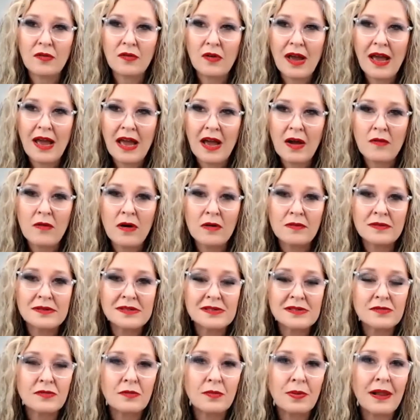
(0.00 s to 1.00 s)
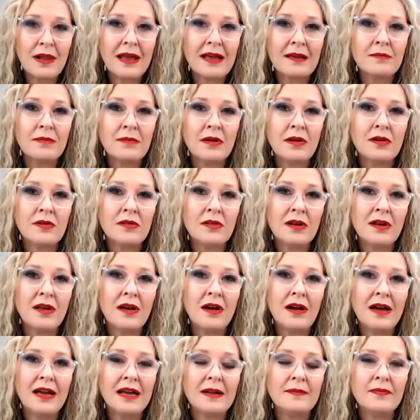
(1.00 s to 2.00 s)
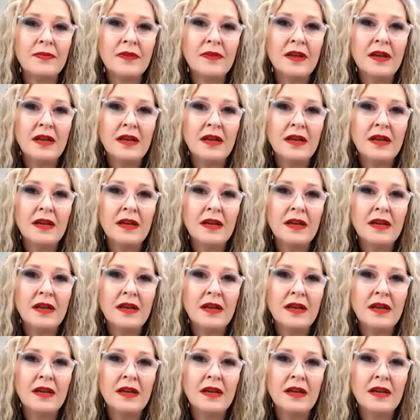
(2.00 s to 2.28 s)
how I was still playing below the line